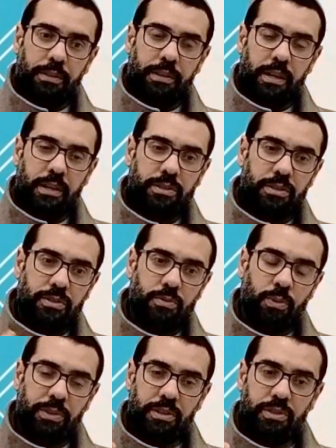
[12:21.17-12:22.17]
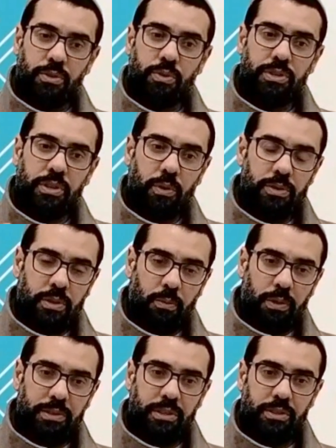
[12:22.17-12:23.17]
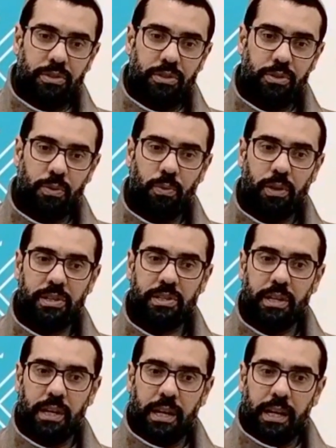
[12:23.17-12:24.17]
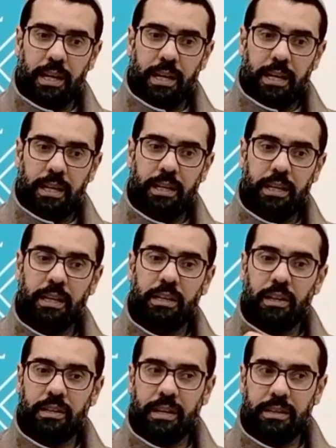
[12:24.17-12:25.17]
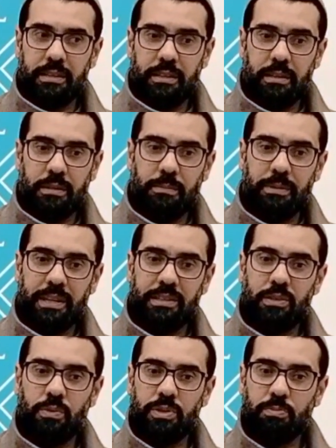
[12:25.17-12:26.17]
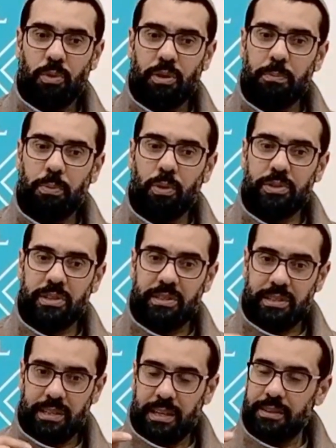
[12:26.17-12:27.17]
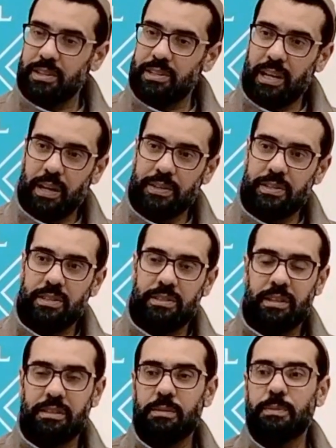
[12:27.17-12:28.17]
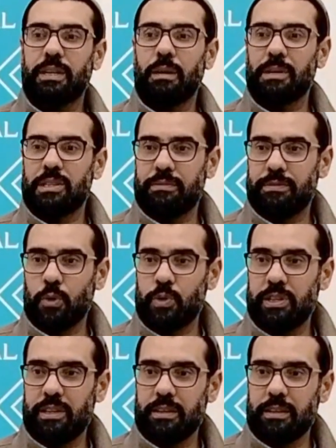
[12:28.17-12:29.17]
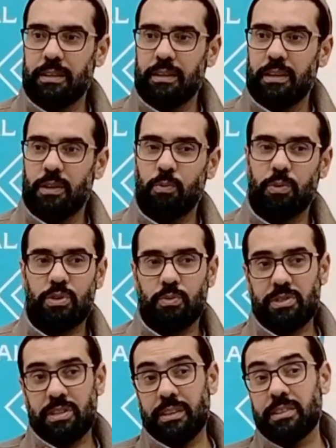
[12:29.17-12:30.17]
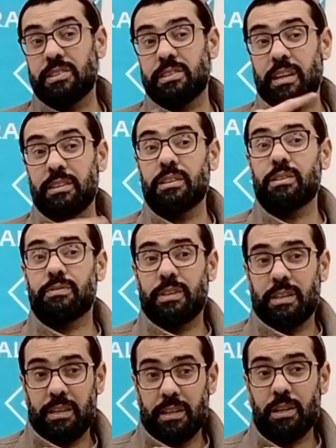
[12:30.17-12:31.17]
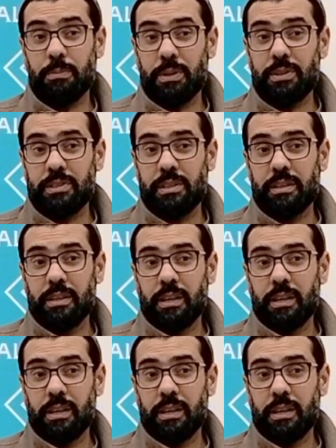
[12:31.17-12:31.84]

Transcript: what the Senussi also wanted to do was, he inculcated in them that it was more important to learn the sciences than to become a devotee, which was the understanding of the early community.